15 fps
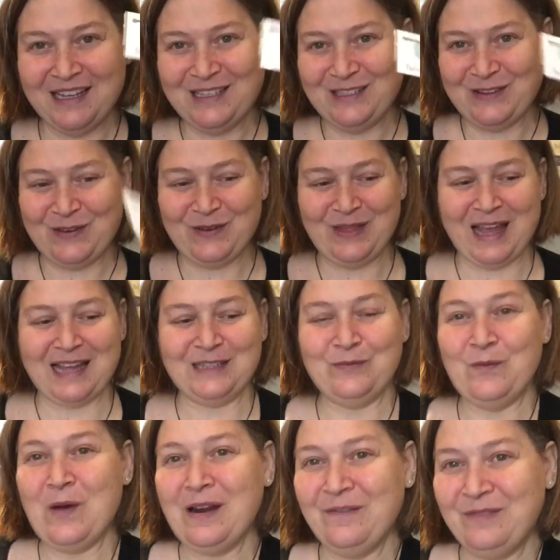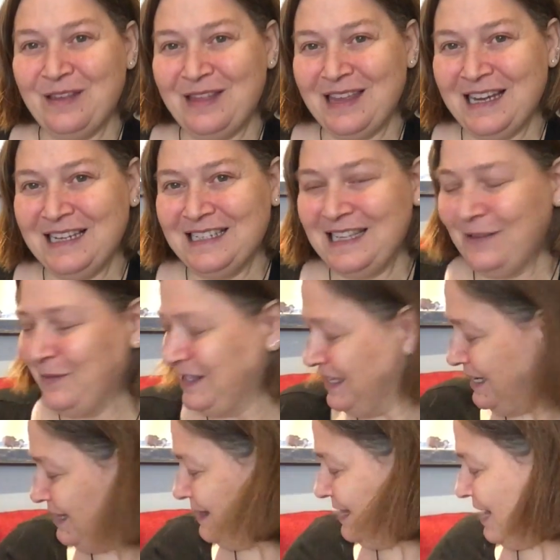So that's one of the things that was
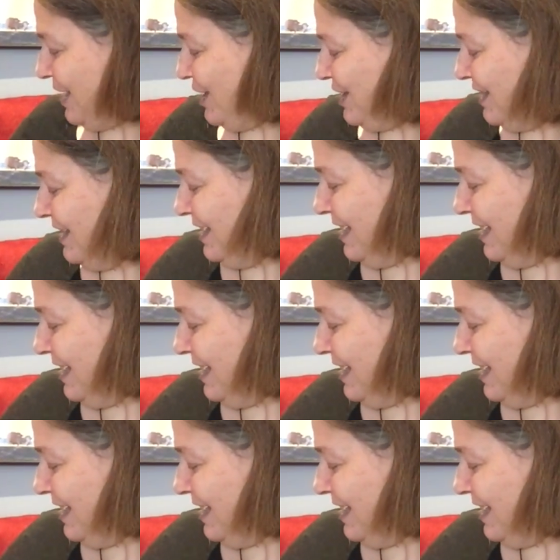in there.